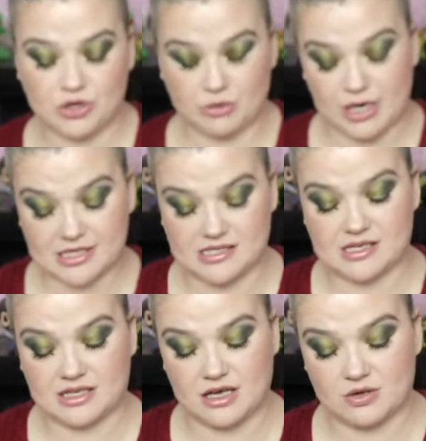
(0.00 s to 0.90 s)
you the boxes
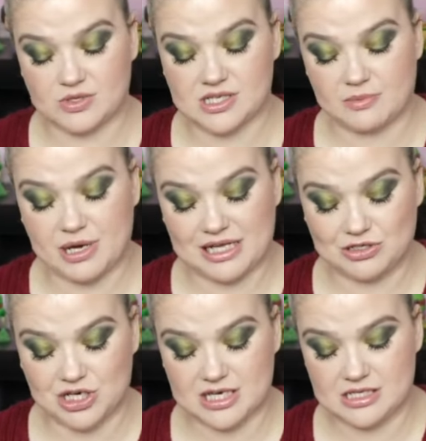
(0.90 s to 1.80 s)
on the other ones. I
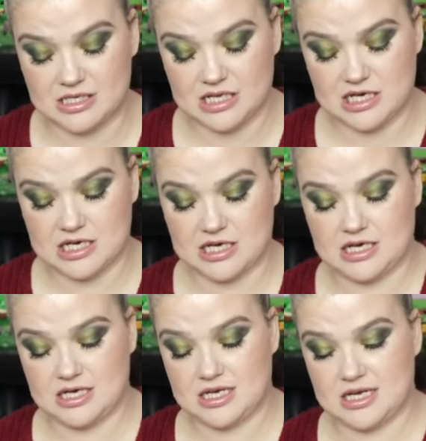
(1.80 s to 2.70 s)
apologize.
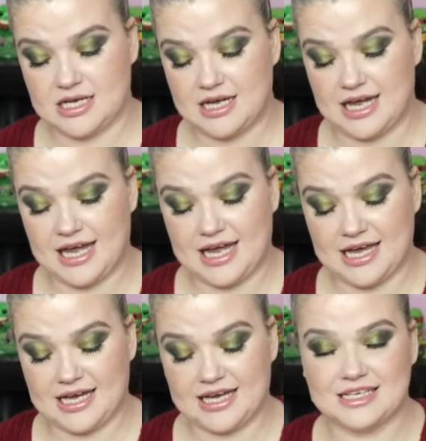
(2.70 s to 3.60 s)

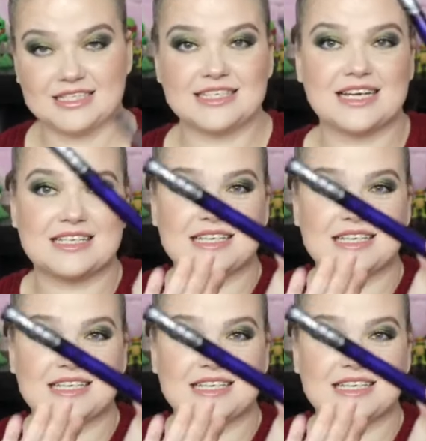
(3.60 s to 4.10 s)
And it